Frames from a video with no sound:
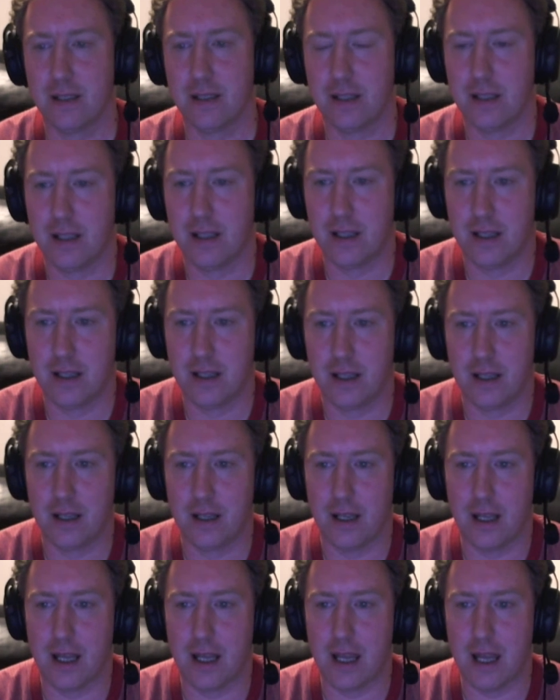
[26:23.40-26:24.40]

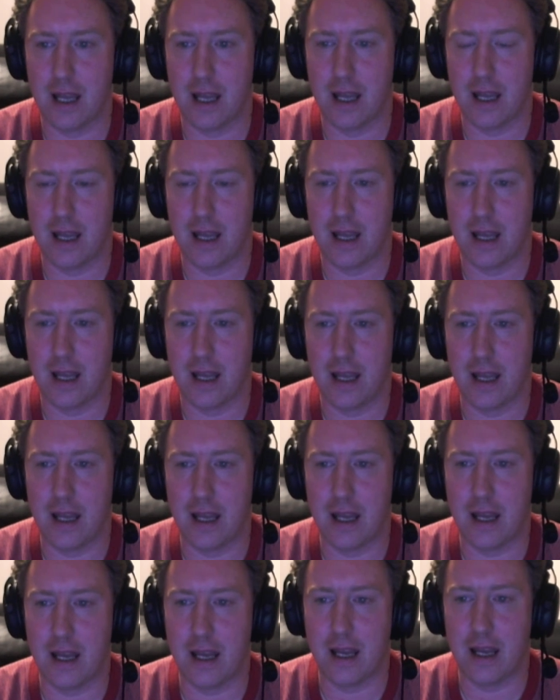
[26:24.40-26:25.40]

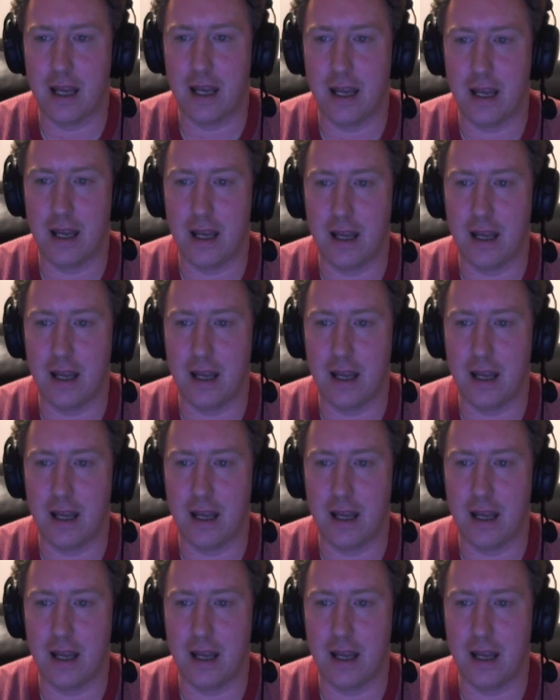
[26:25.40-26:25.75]
(no one is talking)